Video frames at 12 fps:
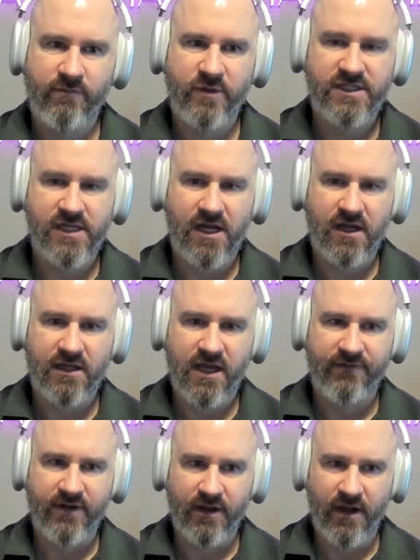we saw
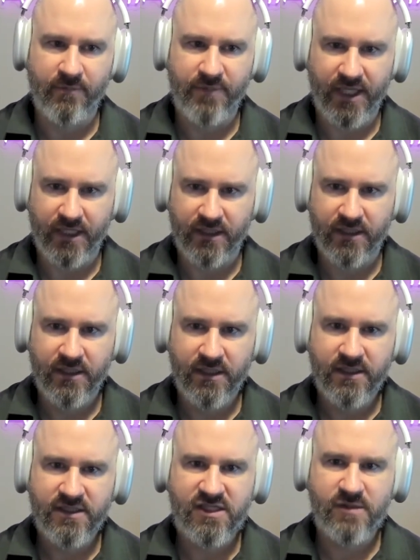kind of a big
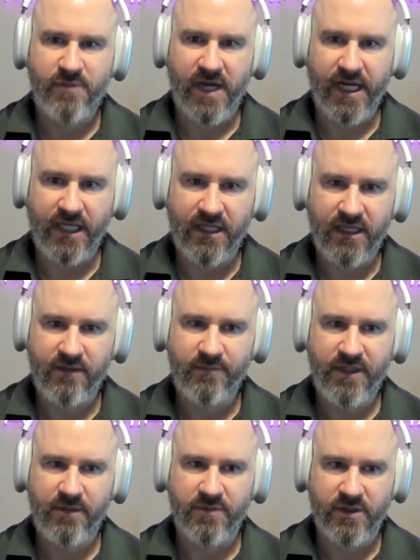spike
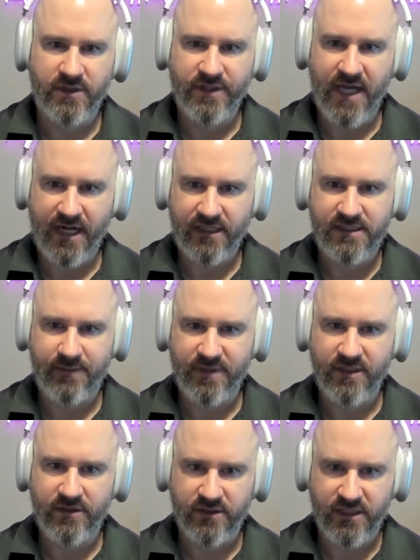in people not
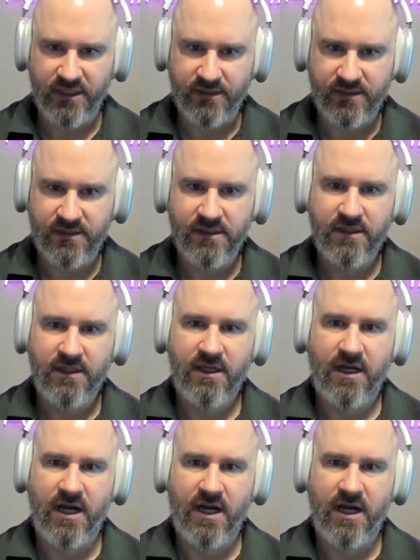accepting cookies.